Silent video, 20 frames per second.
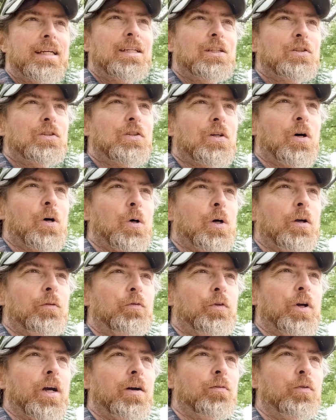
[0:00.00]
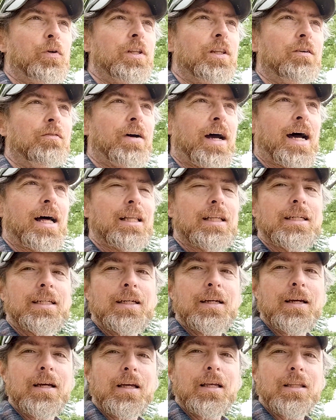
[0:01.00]
So if you're ever in the valley,
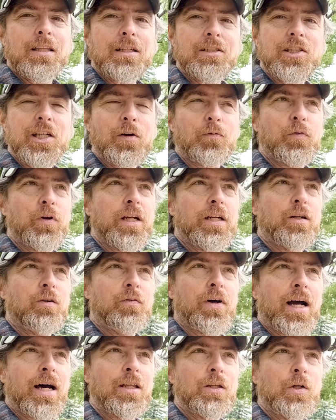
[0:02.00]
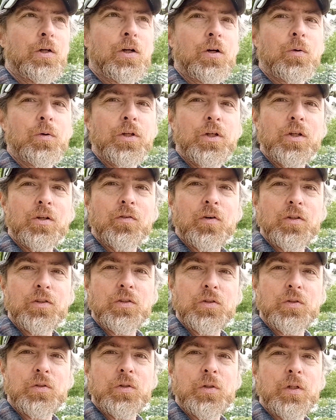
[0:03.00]
the San Fernando Valley, or going to Universal
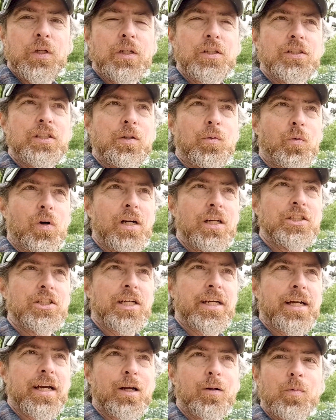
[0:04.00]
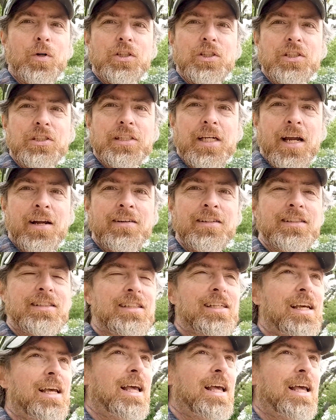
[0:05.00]
Studios and you want to check out a bunch of sirens,